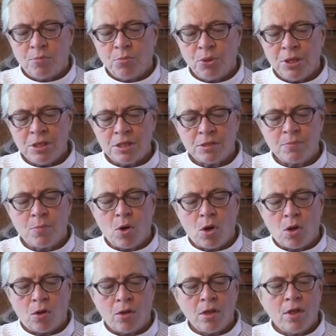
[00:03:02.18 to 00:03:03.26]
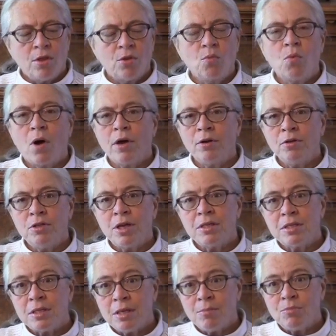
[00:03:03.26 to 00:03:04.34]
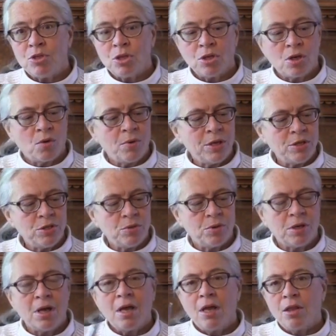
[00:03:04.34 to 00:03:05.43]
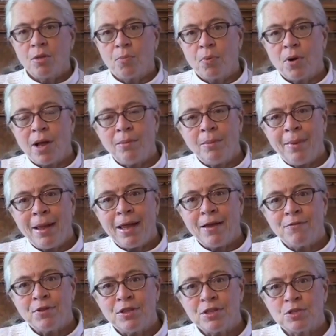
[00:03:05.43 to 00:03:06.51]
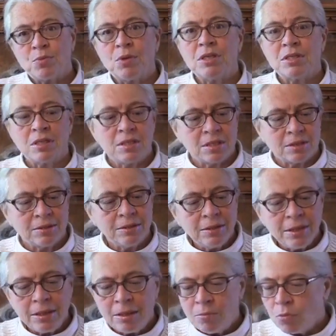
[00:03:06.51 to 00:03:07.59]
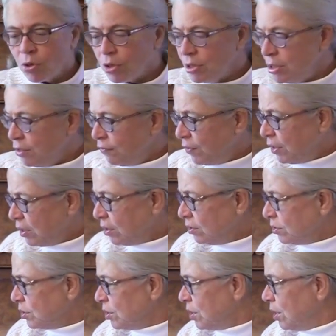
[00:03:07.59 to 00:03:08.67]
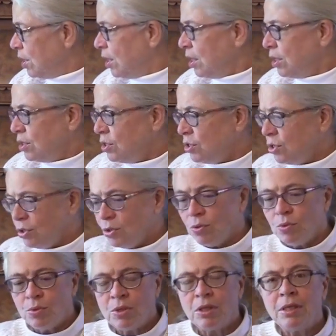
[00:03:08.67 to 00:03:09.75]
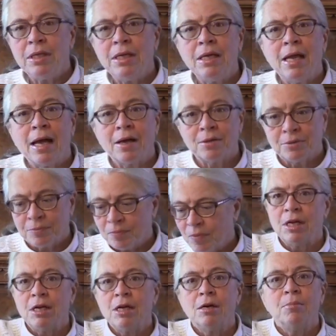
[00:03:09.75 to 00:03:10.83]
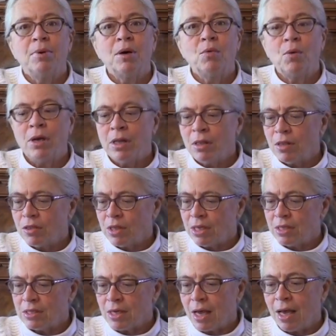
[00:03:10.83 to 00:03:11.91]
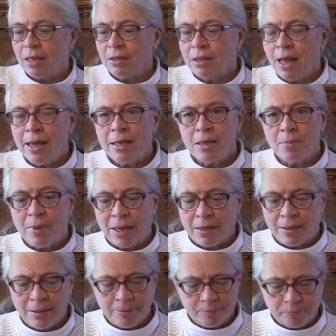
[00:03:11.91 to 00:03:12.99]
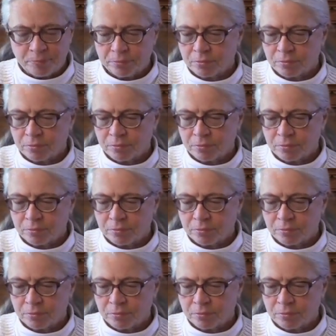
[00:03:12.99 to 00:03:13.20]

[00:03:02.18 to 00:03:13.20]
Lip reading: pretty small. The water does seem to go into it. The problem I have with this one is it's a little more difficult to clean out. But one of the things I like about it